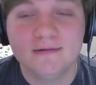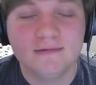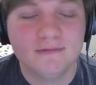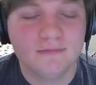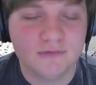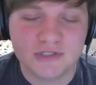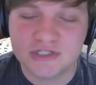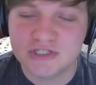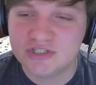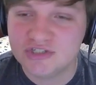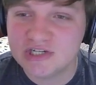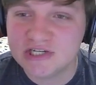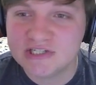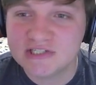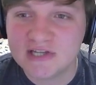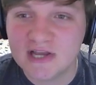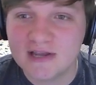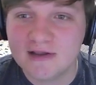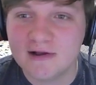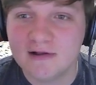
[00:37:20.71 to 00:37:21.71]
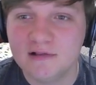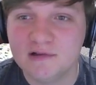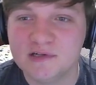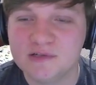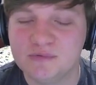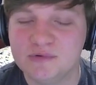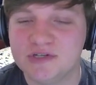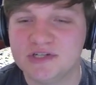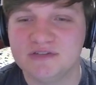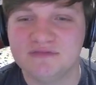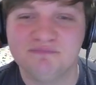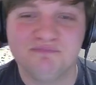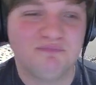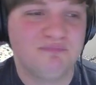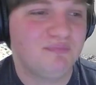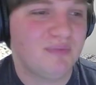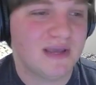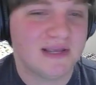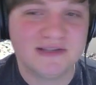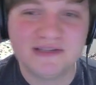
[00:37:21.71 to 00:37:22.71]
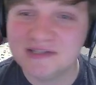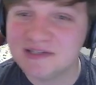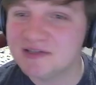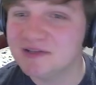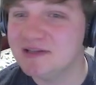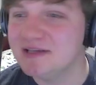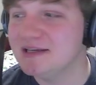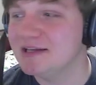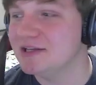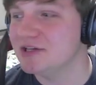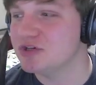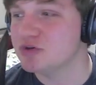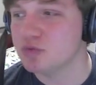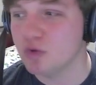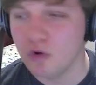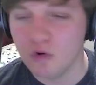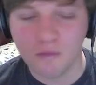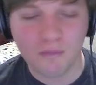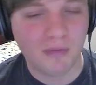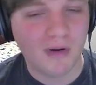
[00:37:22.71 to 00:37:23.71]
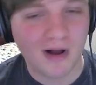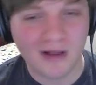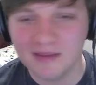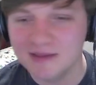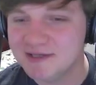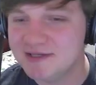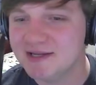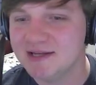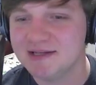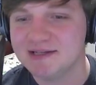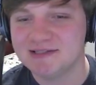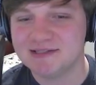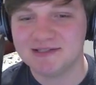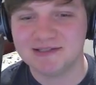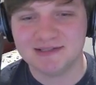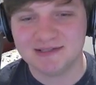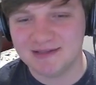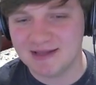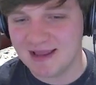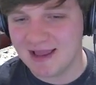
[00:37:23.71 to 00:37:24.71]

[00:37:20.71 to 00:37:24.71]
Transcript: which is just Sky colors, which is basically control, politics.